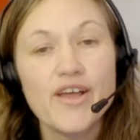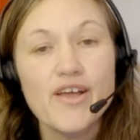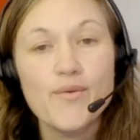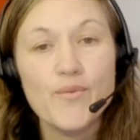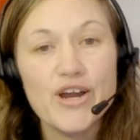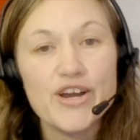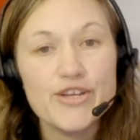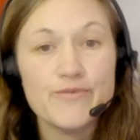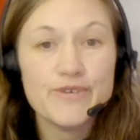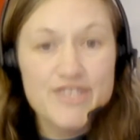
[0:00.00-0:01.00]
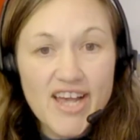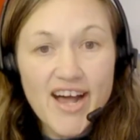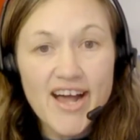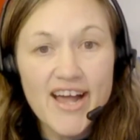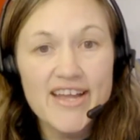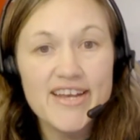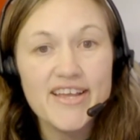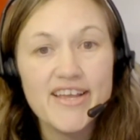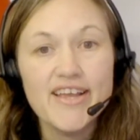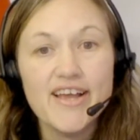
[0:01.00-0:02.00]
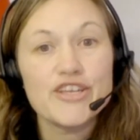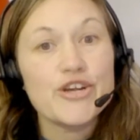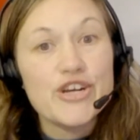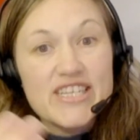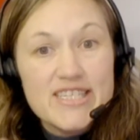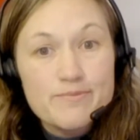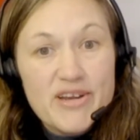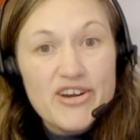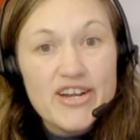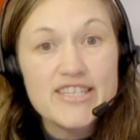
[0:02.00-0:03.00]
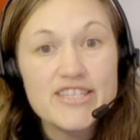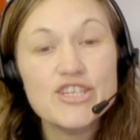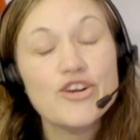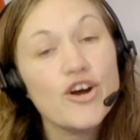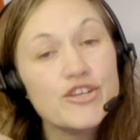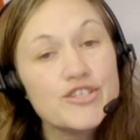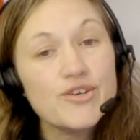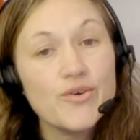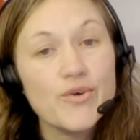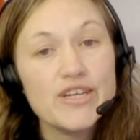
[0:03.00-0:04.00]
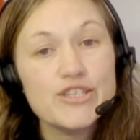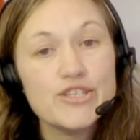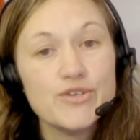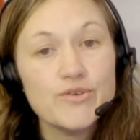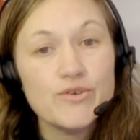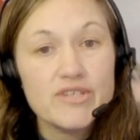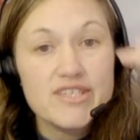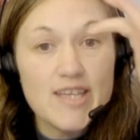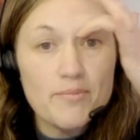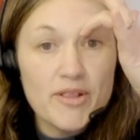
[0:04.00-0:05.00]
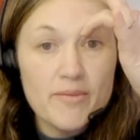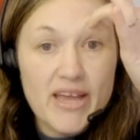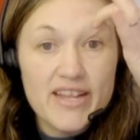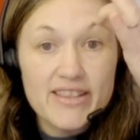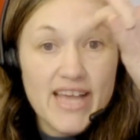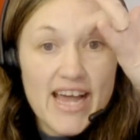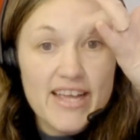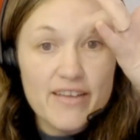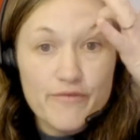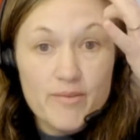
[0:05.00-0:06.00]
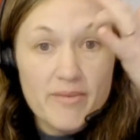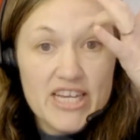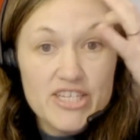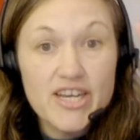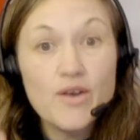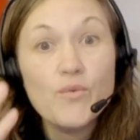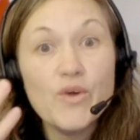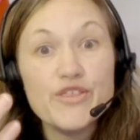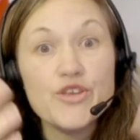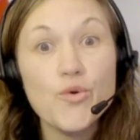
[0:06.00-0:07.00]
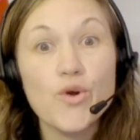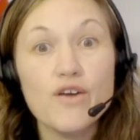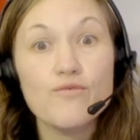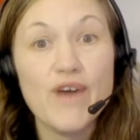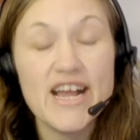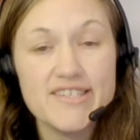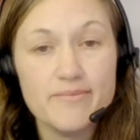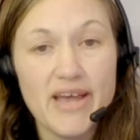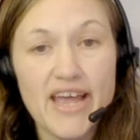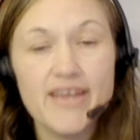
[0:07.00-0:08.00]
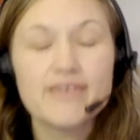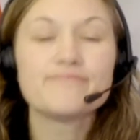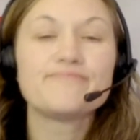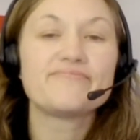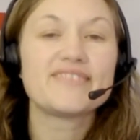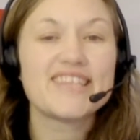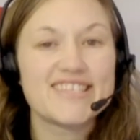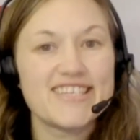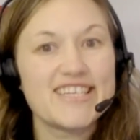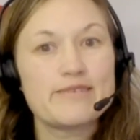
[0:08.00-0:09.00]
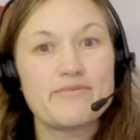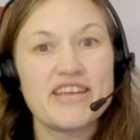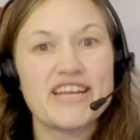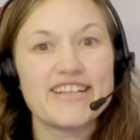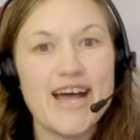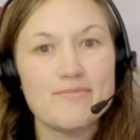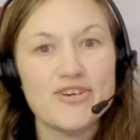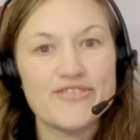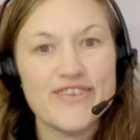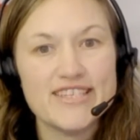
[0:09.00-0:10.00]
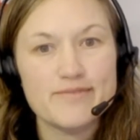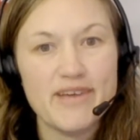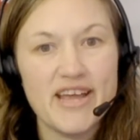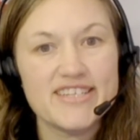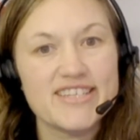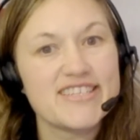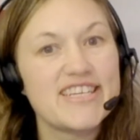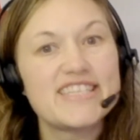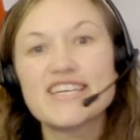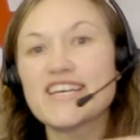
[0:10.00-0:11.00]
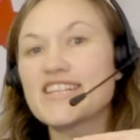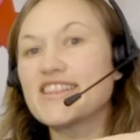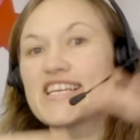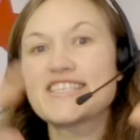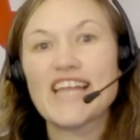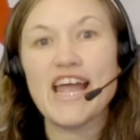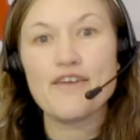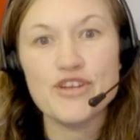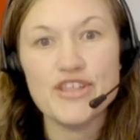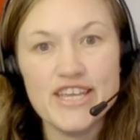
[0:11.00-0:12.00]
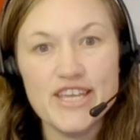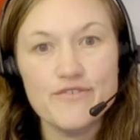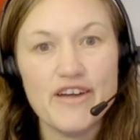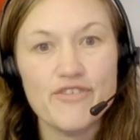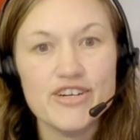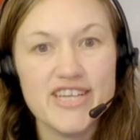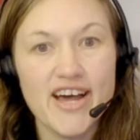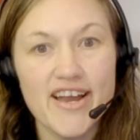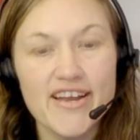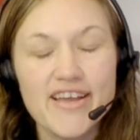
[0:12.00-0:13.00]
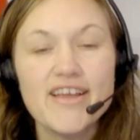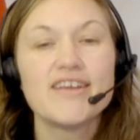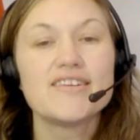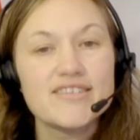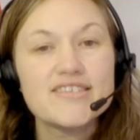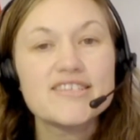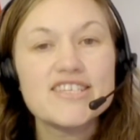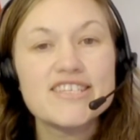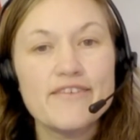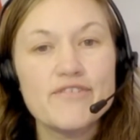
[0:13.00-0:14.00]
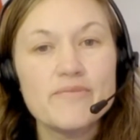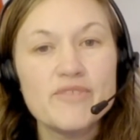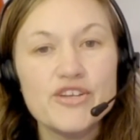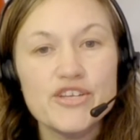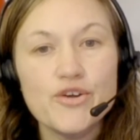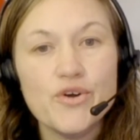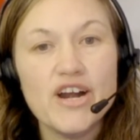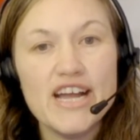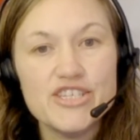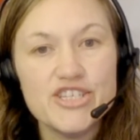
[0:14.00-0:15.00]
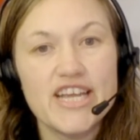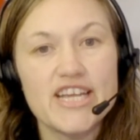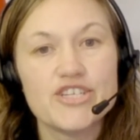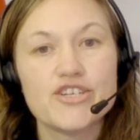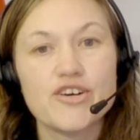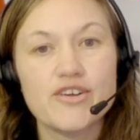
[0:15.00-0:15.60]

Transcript: where you reside, your experience. You're also going to supplement that information with your resume. Doesn't need to be an elaborate resume. It doesn't need to list everything you've ever done. Just give them your education